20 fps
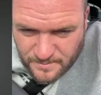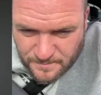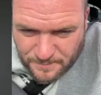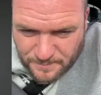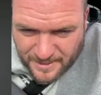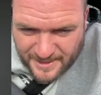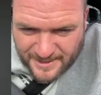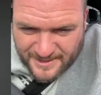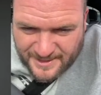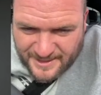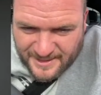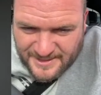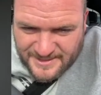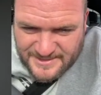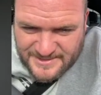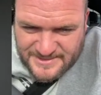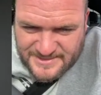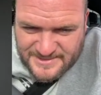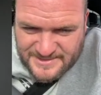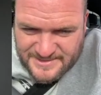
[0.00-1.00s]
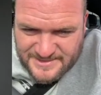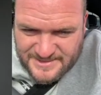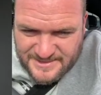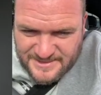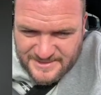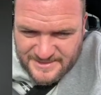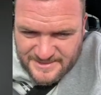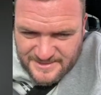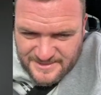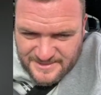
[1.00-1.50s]
Pancakes,
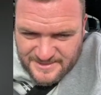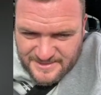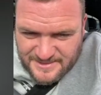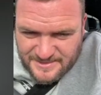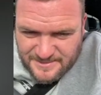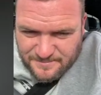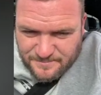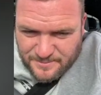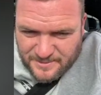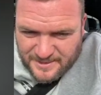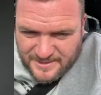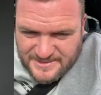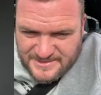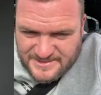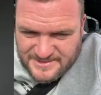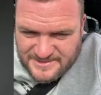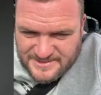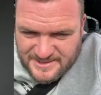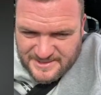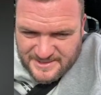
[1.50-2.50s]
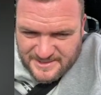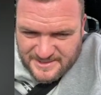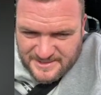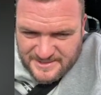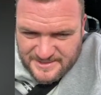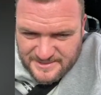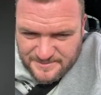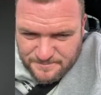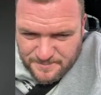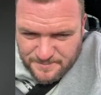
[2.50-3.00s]
place and
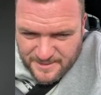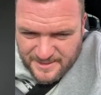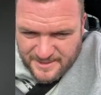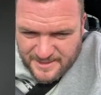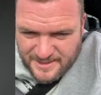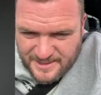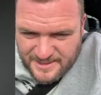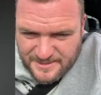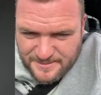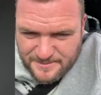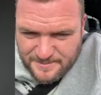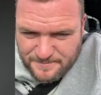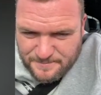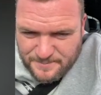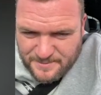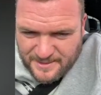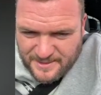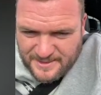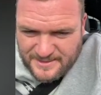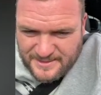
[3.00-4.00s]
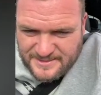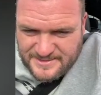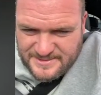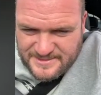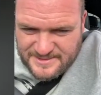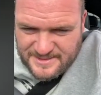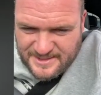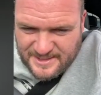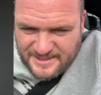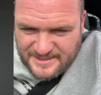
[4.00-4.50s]
tea. Pancake,
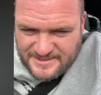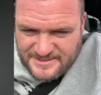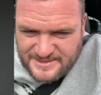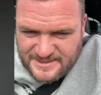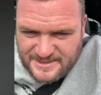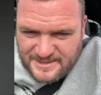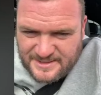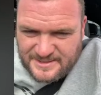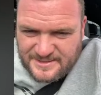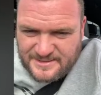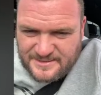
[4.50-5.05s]
place and tea.